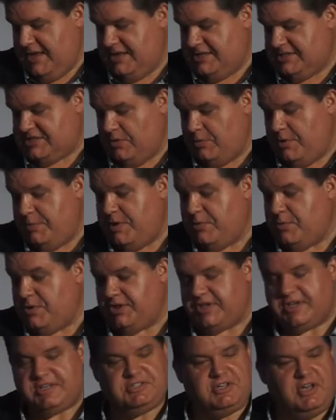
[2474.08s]
So we'd be
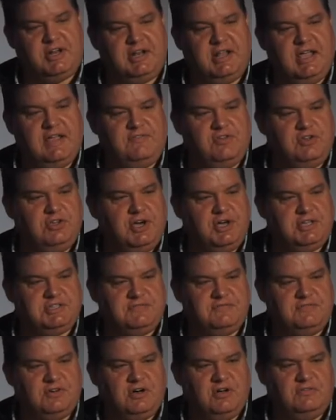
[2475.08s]
really excited to have you guys
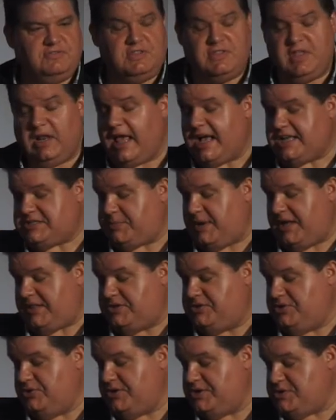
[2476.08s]
involved. And the last part
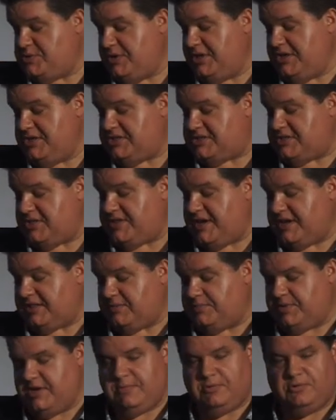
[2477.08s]
of the talk is really just to thank
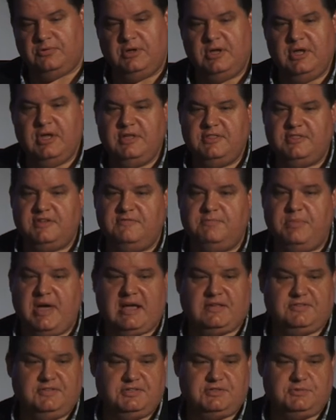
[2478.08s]
the people that have
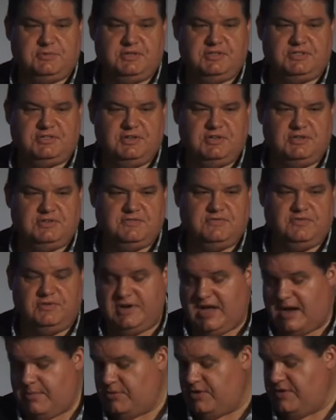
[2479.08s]
backed this research for a
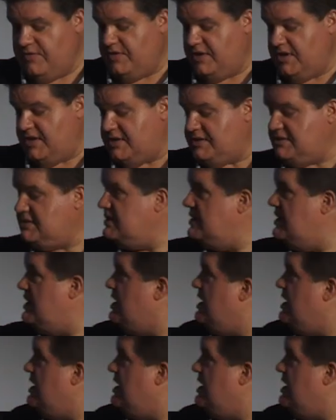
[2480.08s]
number of years.